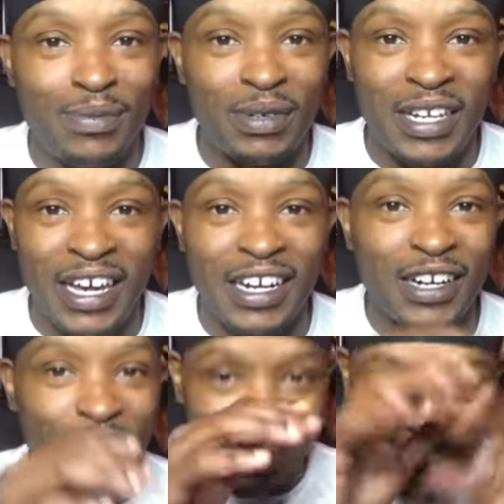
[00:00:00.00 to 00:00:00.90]
But now that
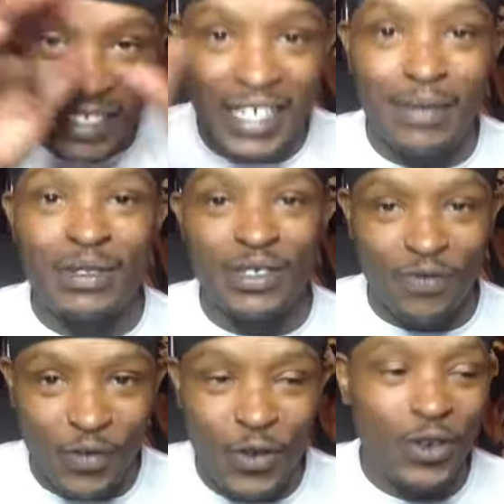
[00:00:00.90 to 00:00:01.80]
everything is coming to
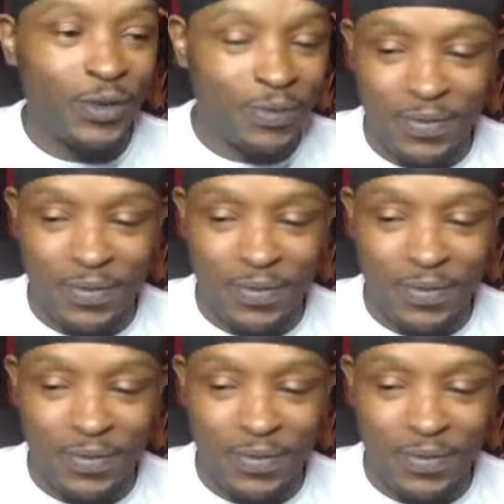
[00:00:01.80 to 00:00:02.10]
form,